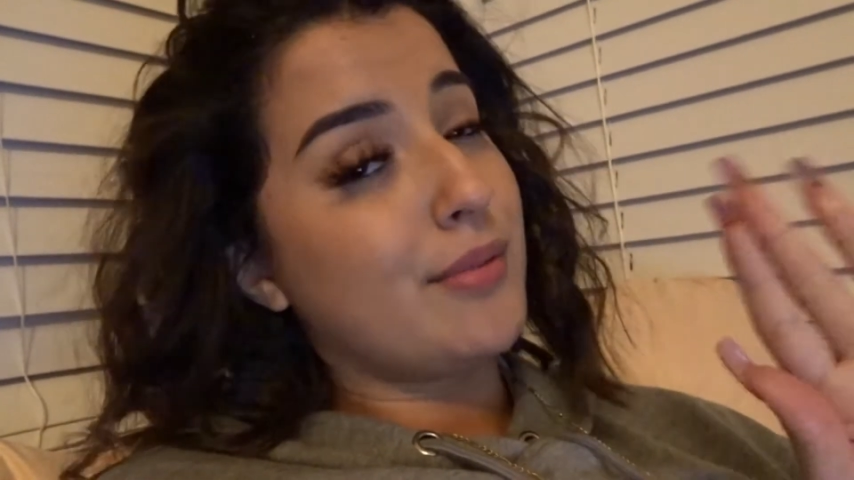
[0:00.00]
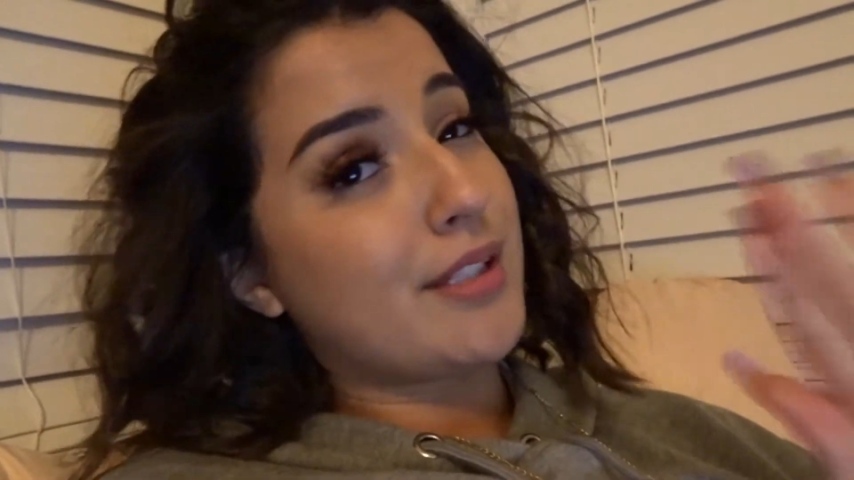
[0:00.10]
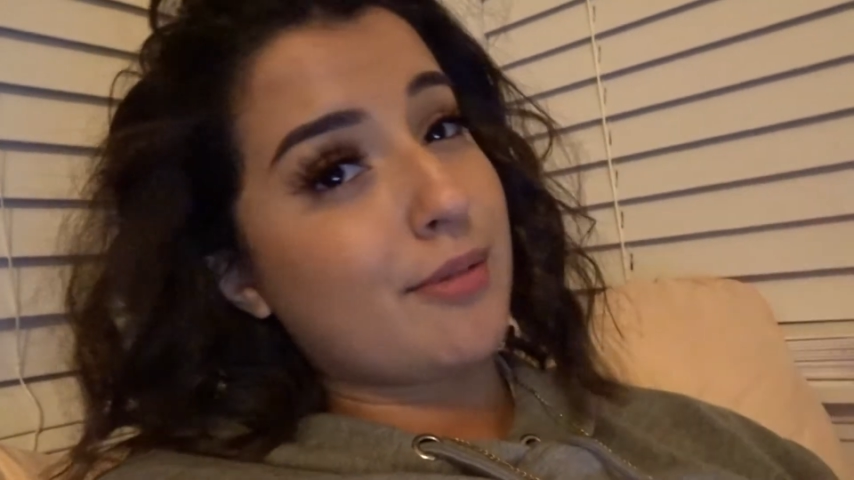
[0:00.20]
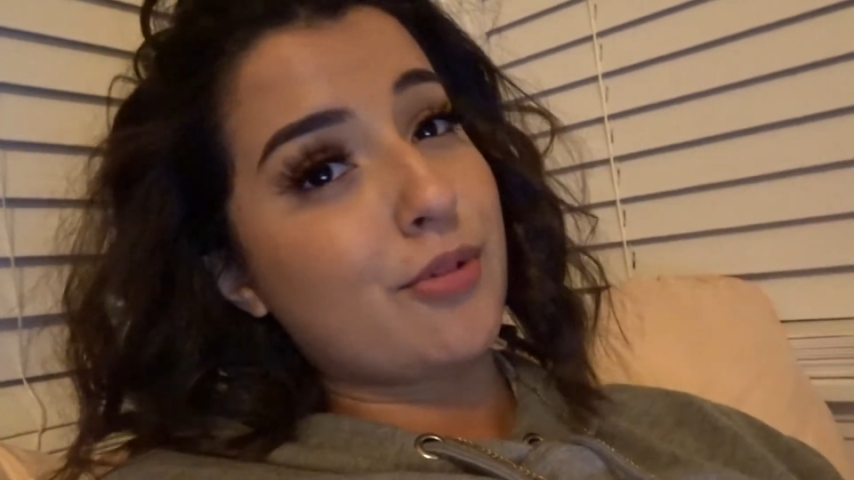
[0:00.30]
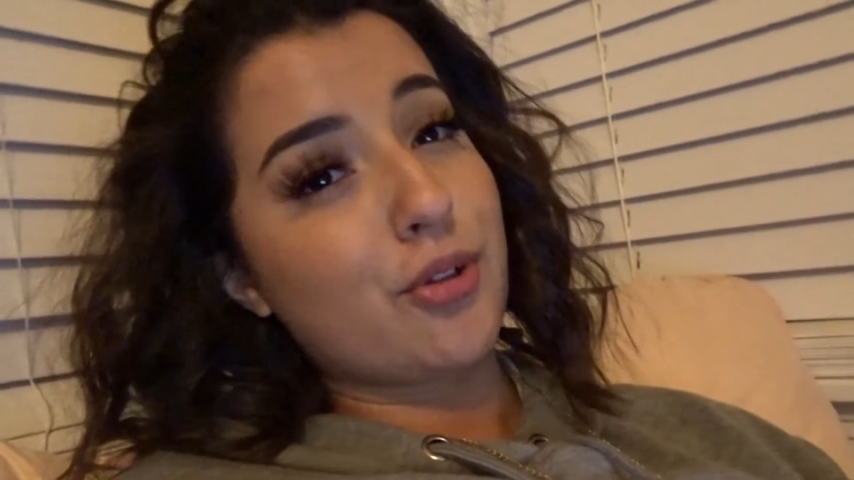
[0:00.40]
with
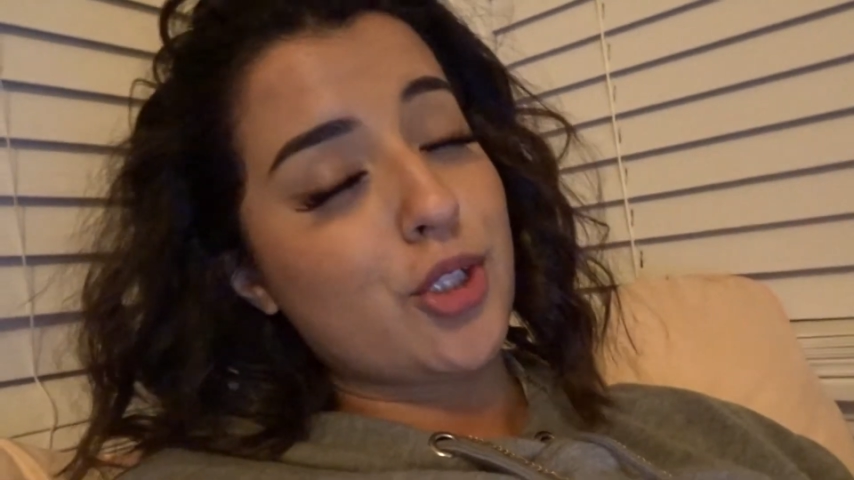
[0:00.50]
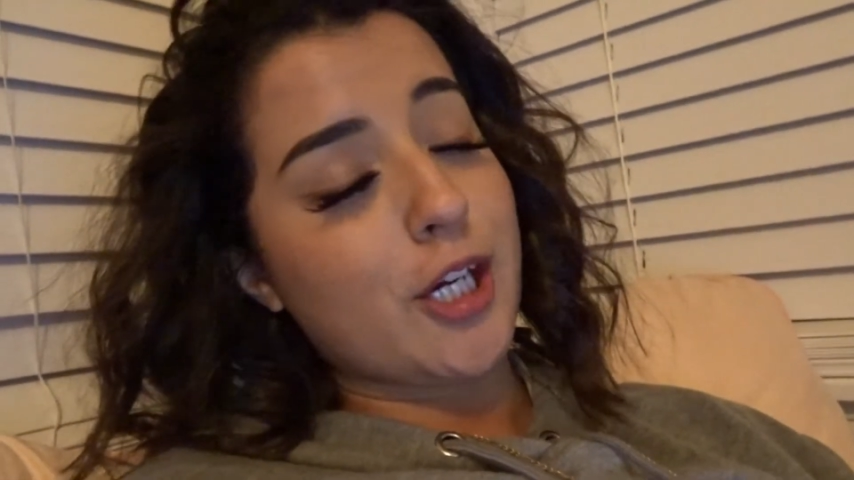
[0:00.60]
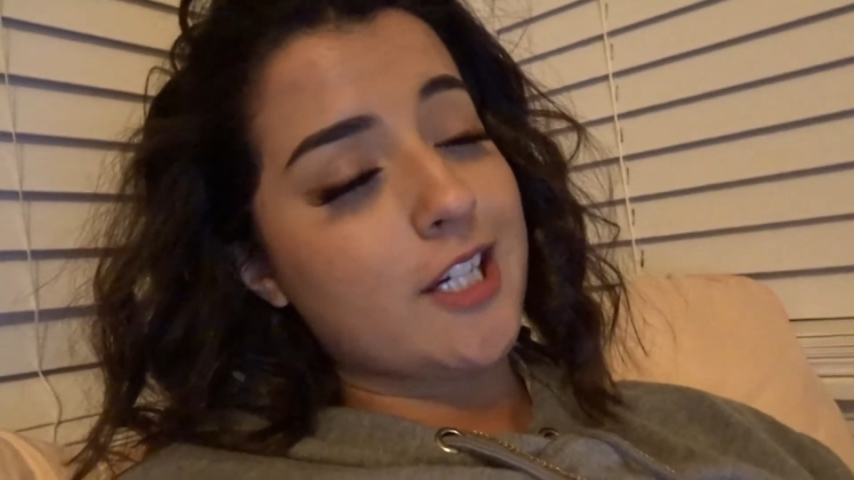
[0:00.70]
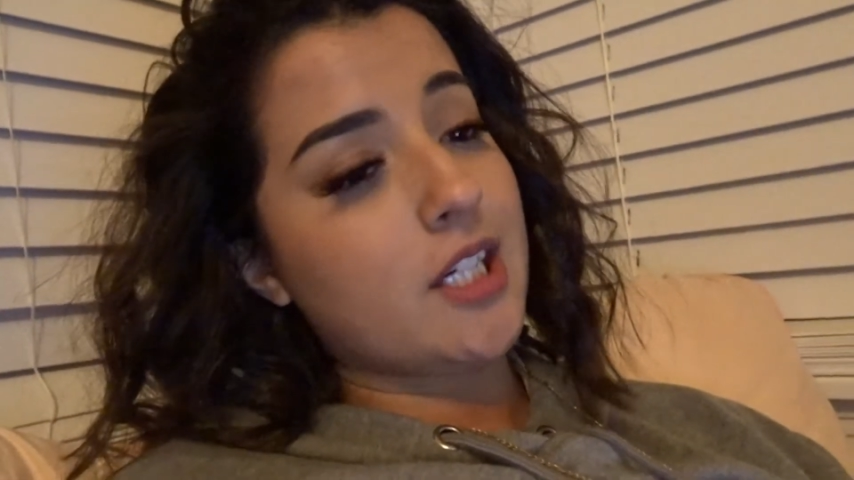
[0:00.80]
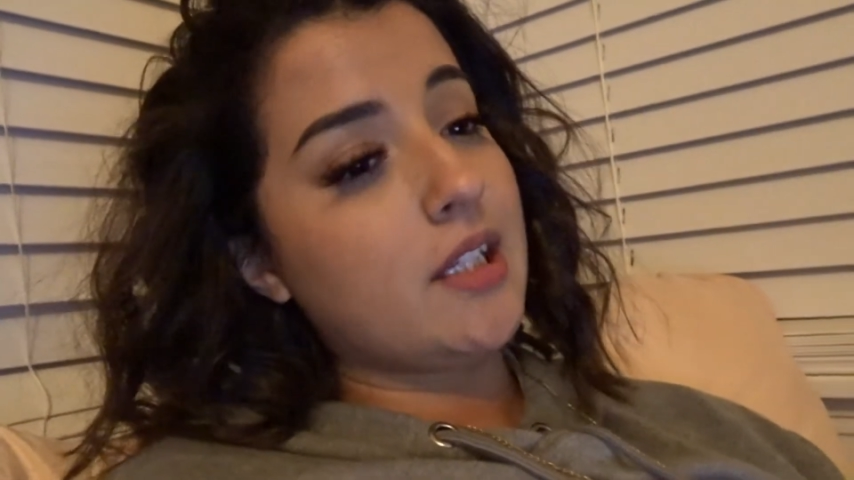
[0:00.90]
some grilled
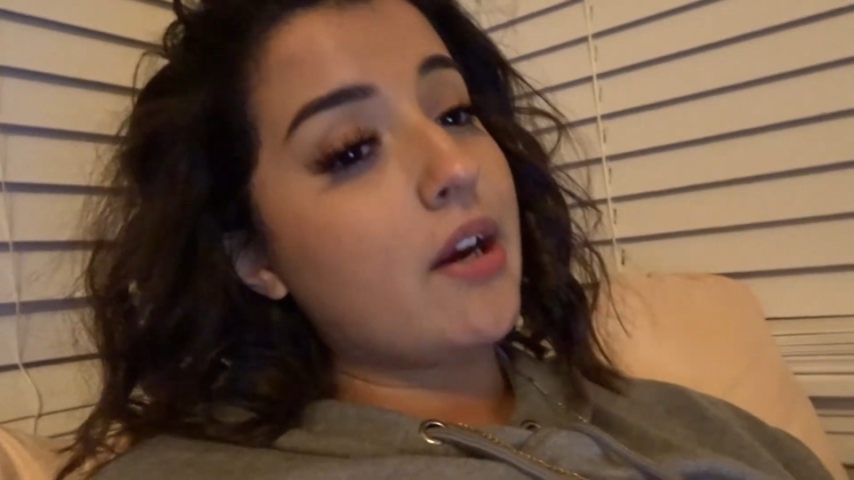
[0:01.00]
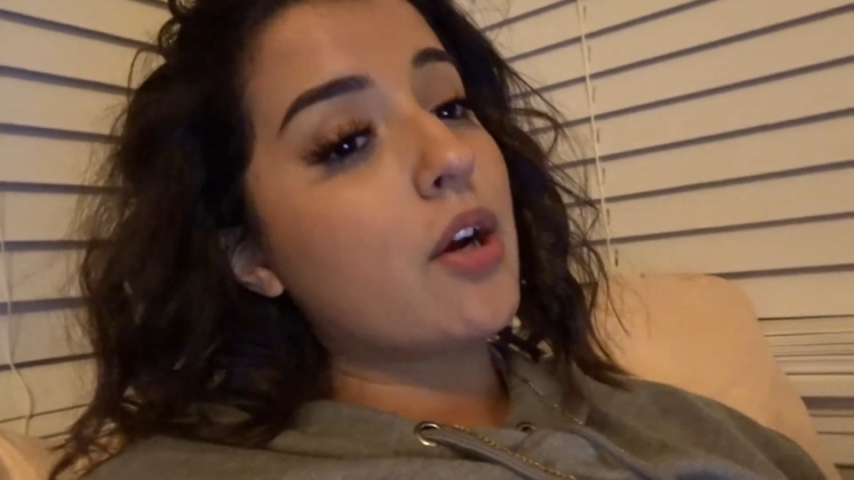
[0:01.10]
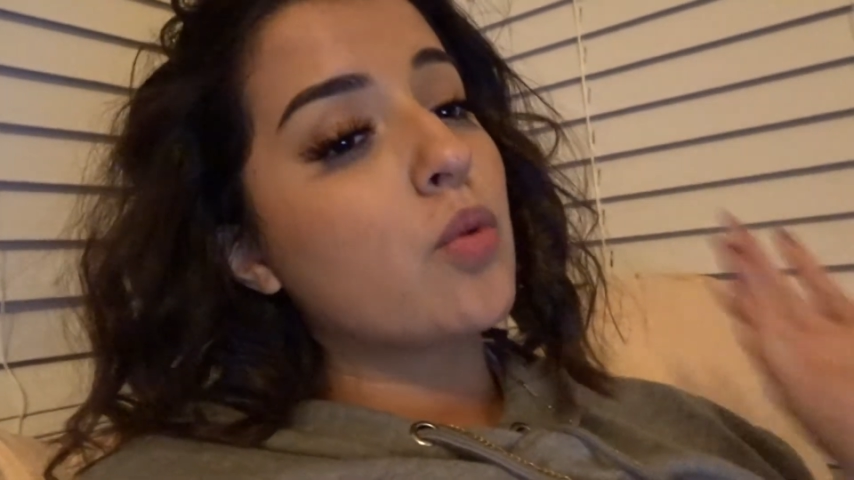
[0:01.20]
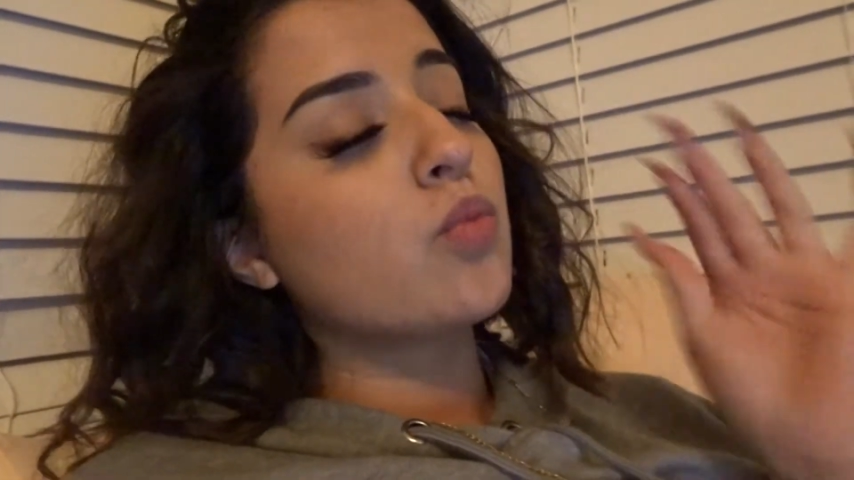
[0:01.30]
chicken on there.